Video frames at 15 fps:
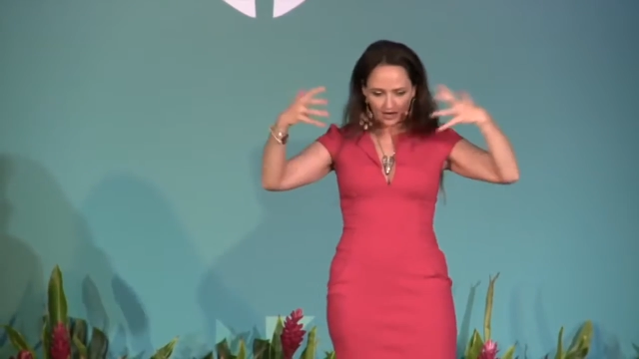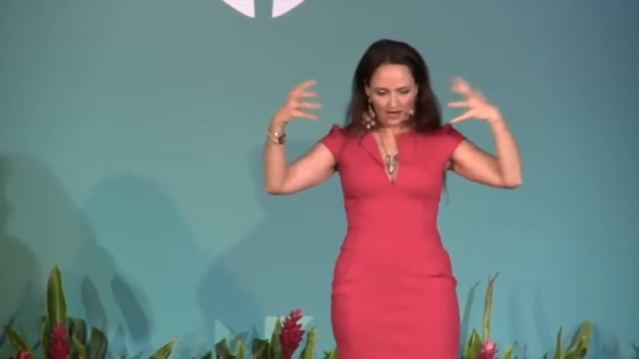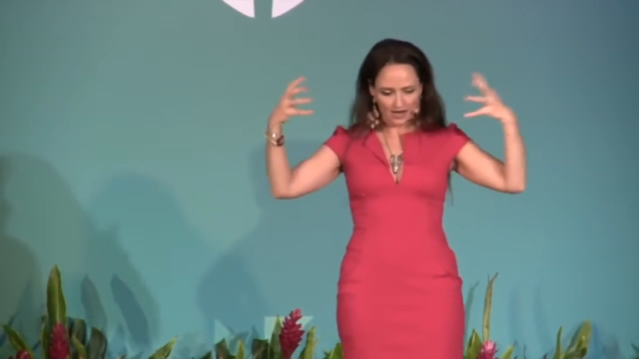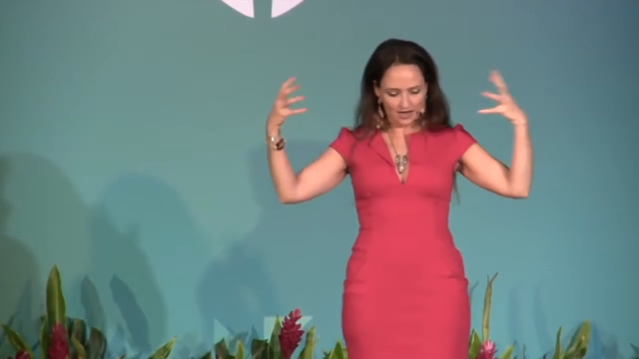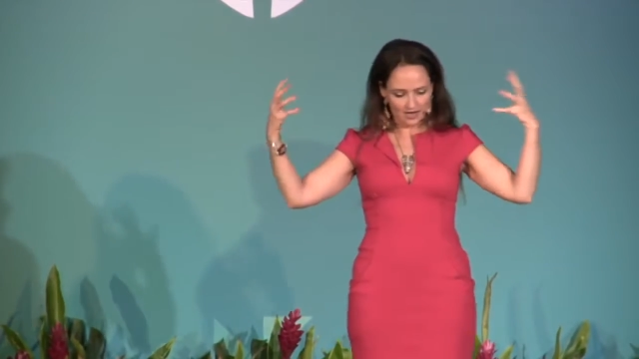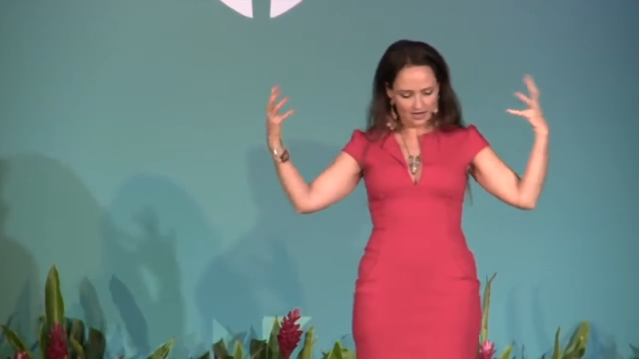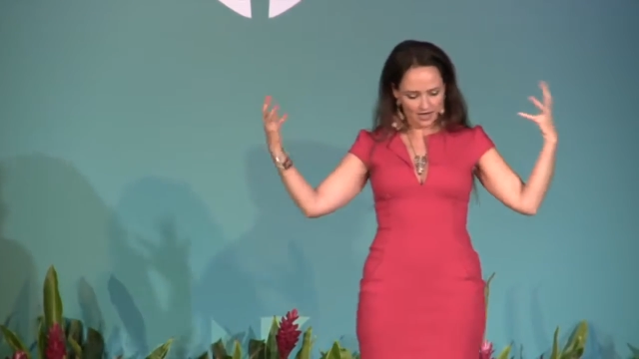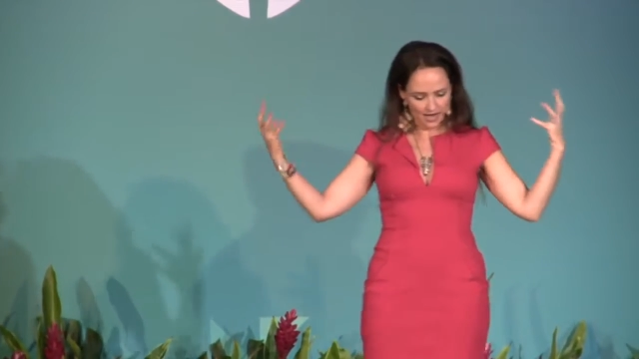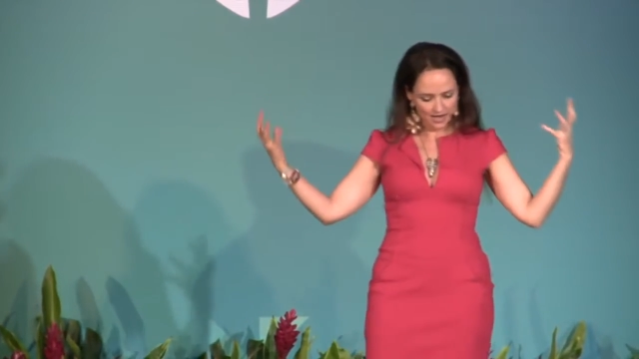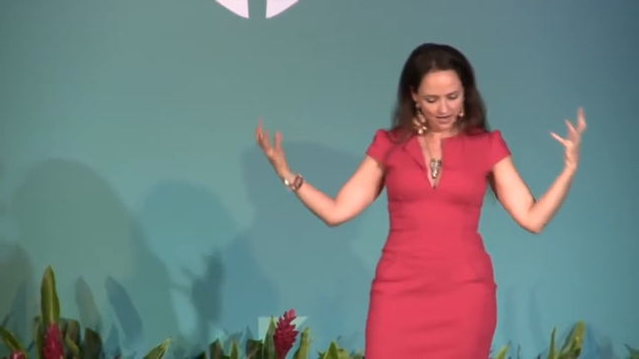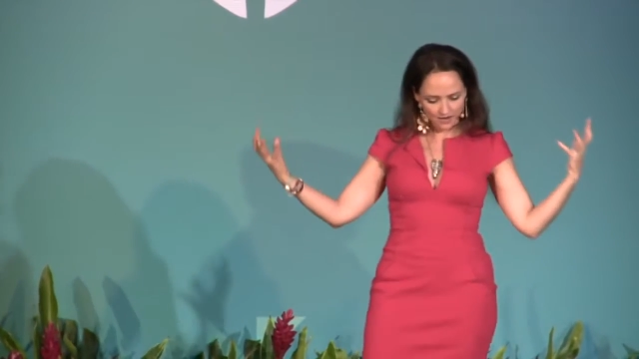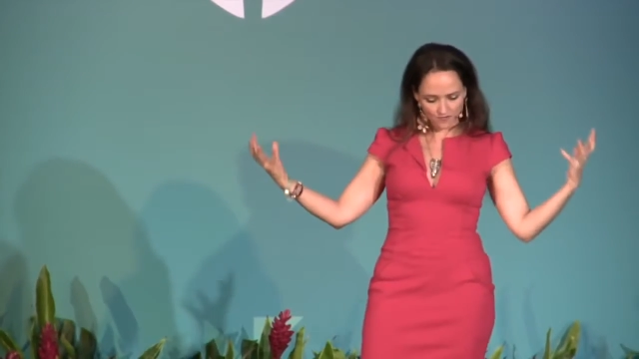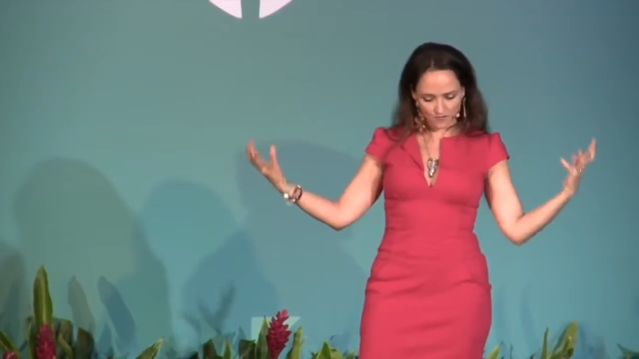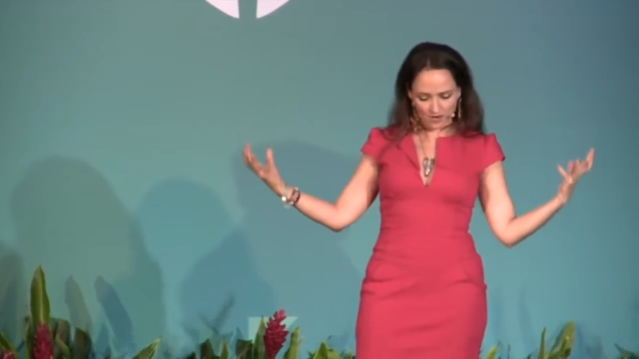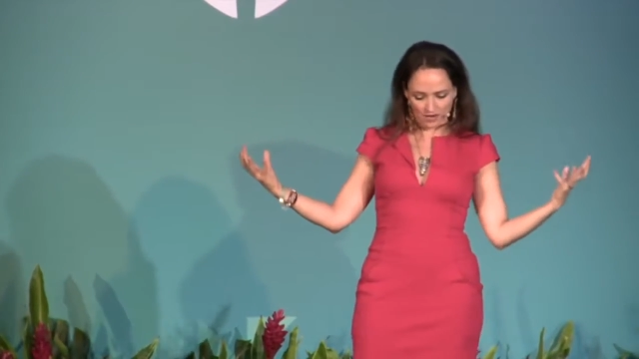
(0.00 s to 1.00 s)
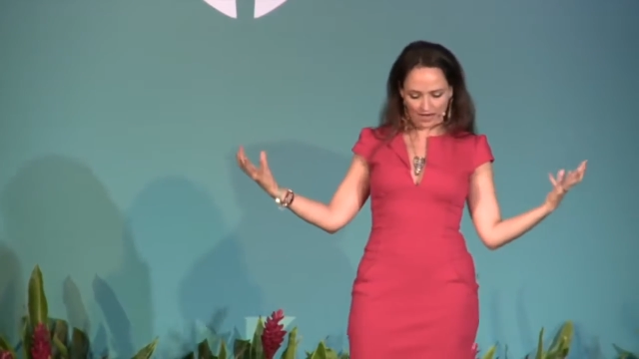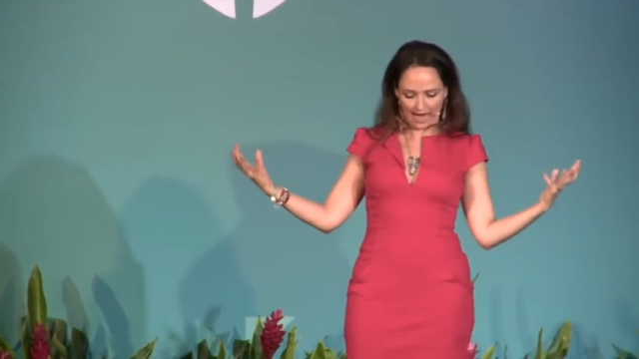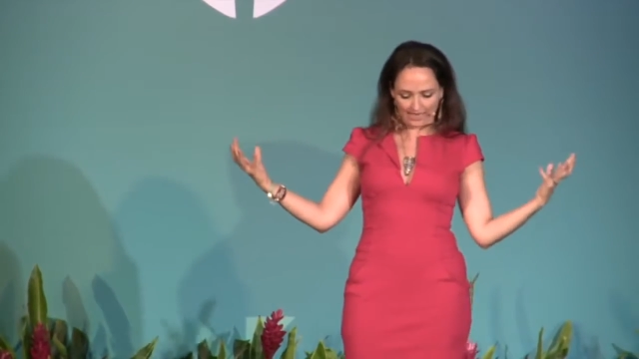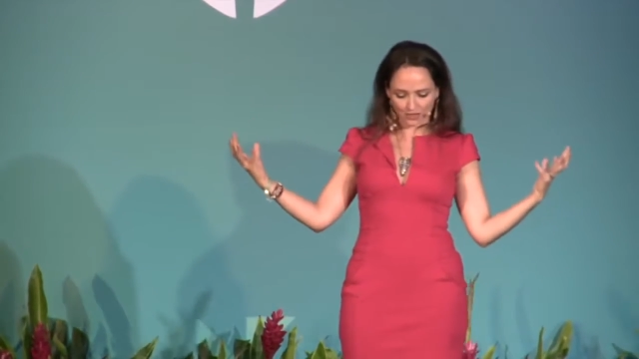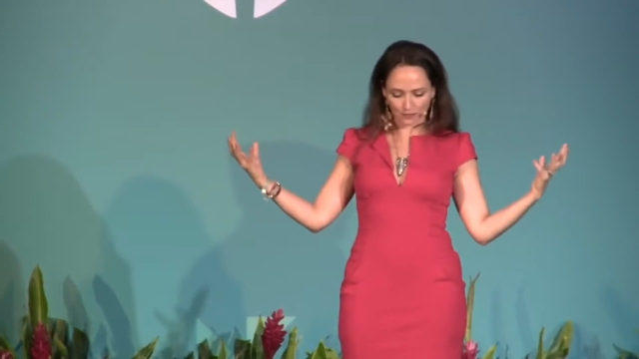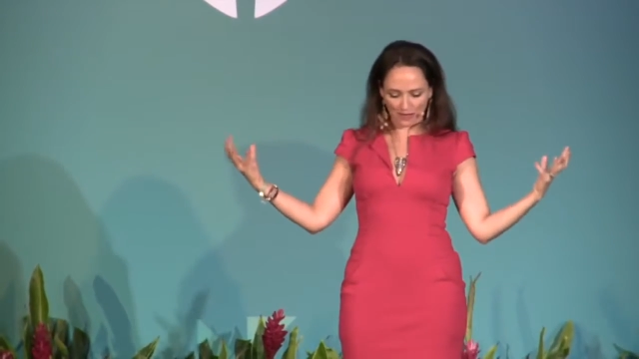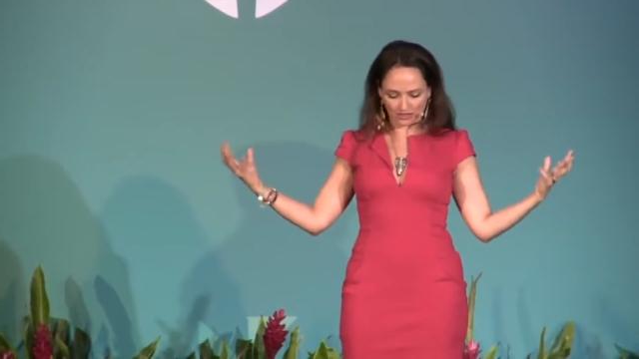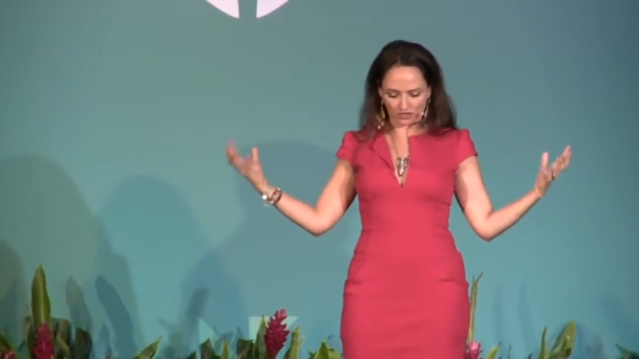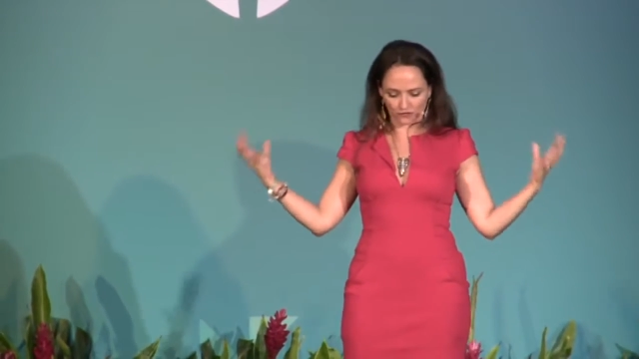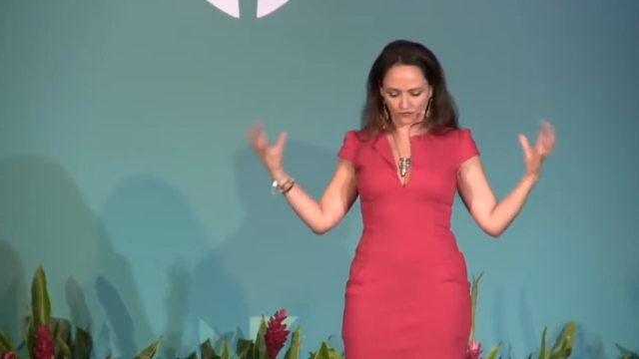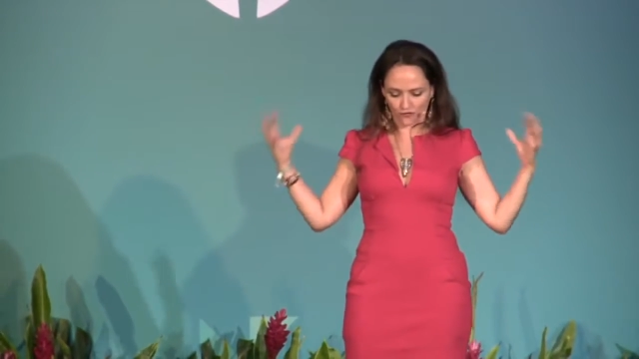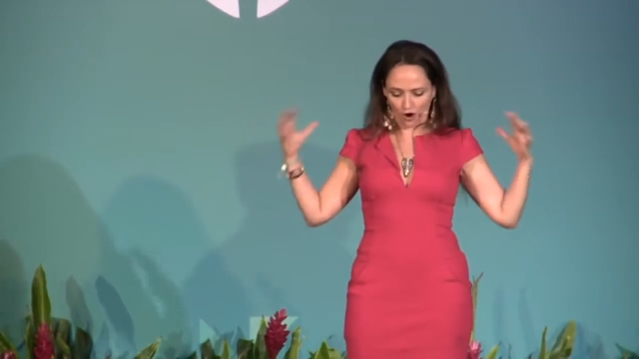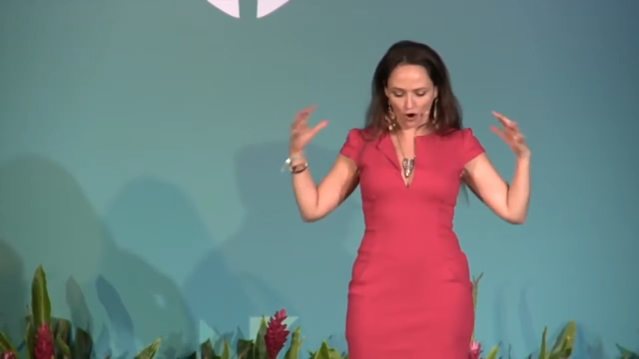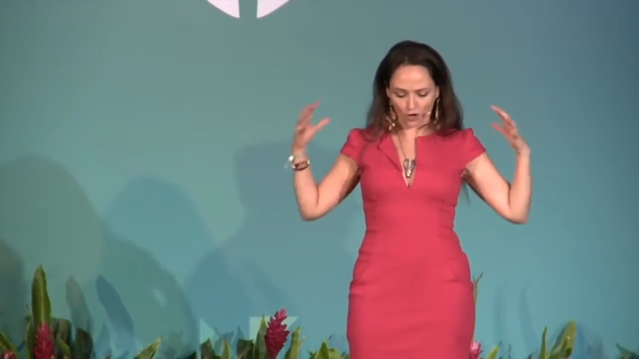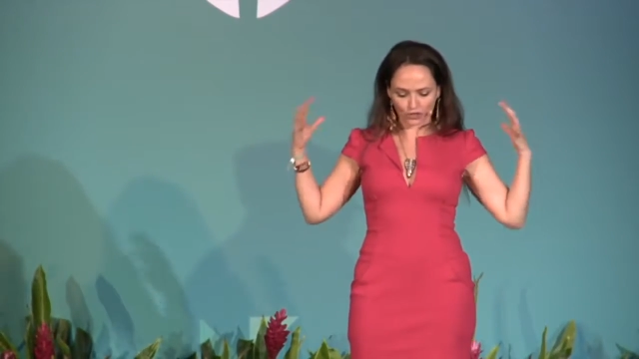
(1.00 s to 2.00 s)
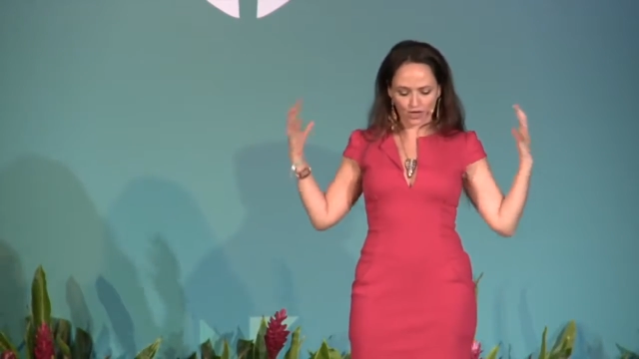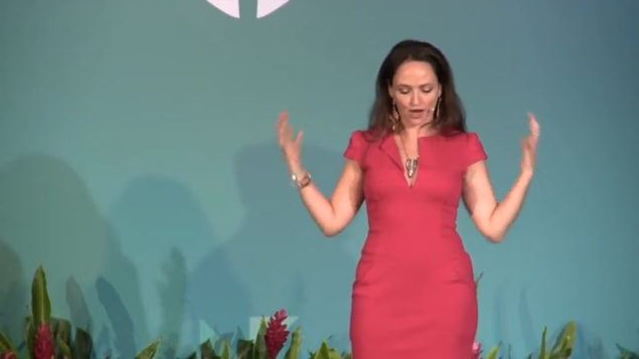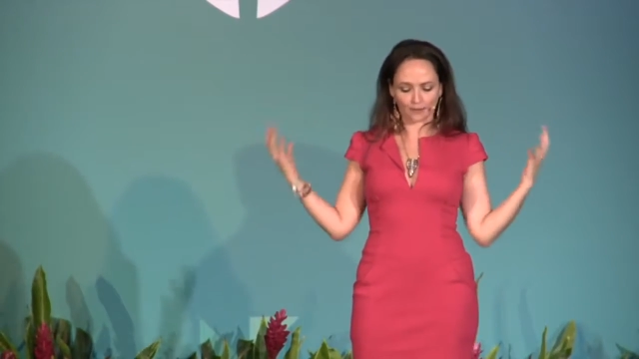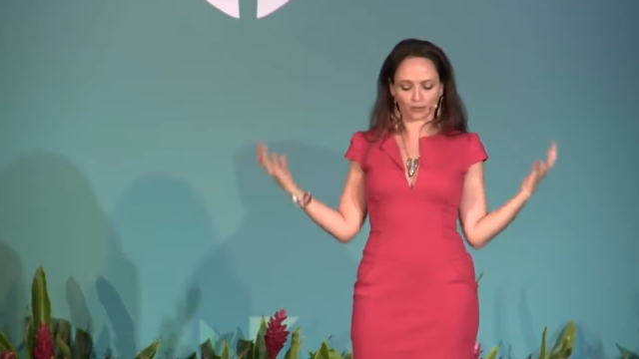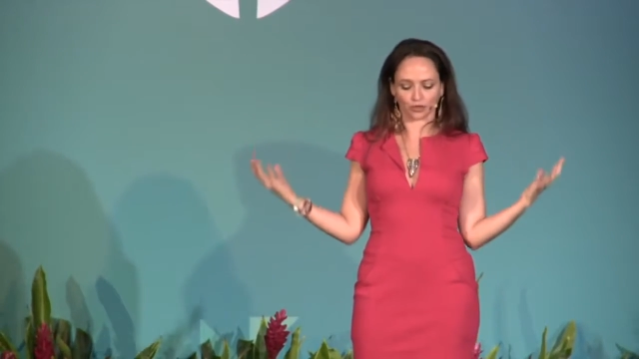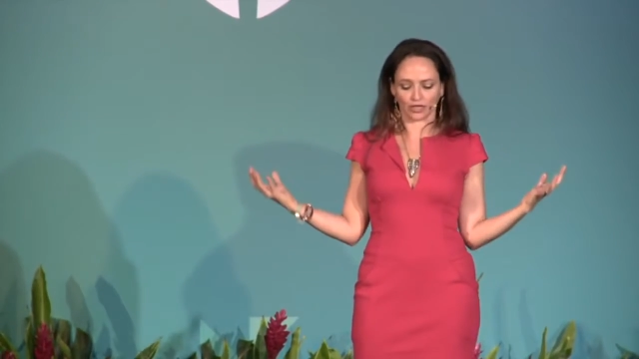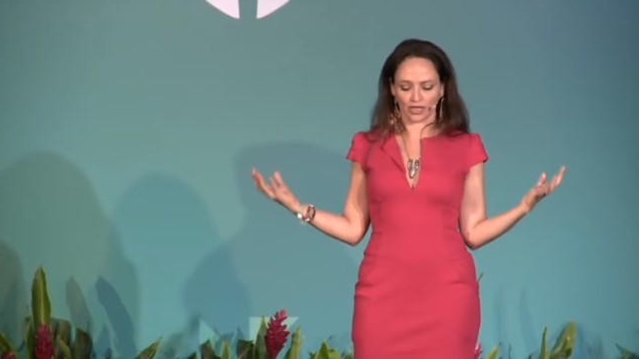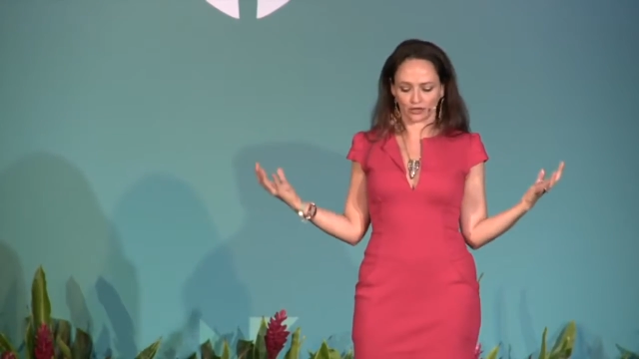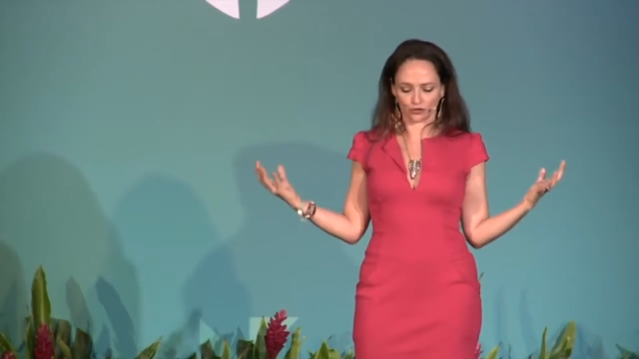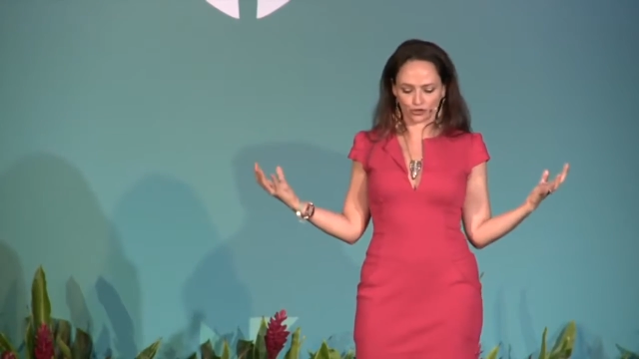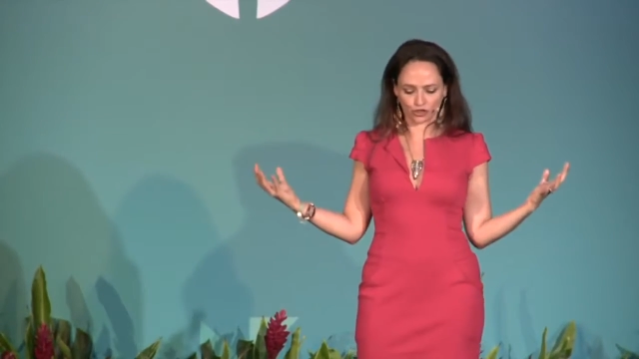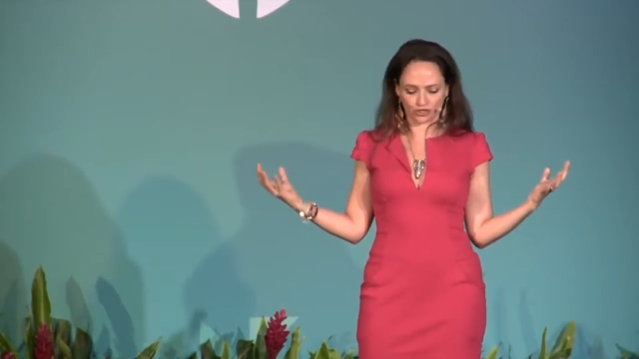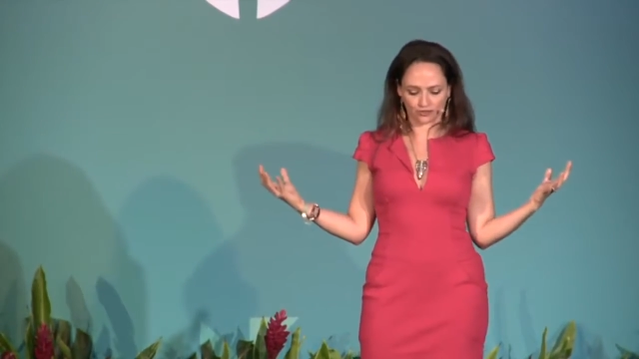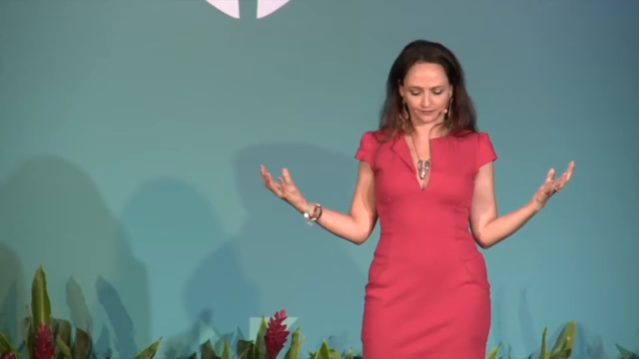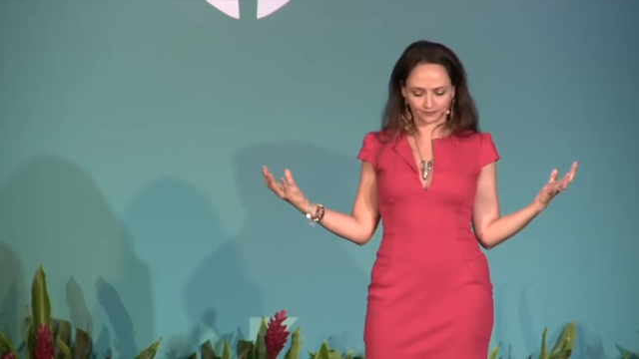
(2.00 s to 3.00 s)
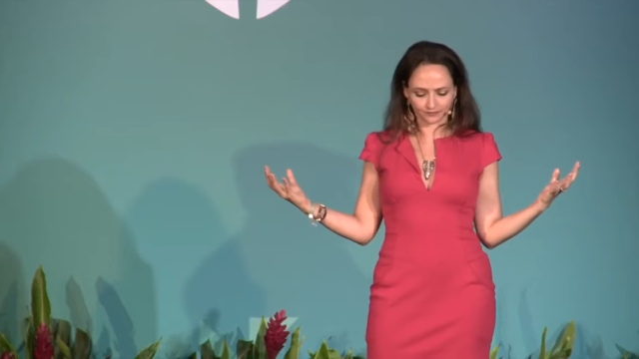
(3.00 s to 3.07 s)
a, a, an aspect of archetypal energy.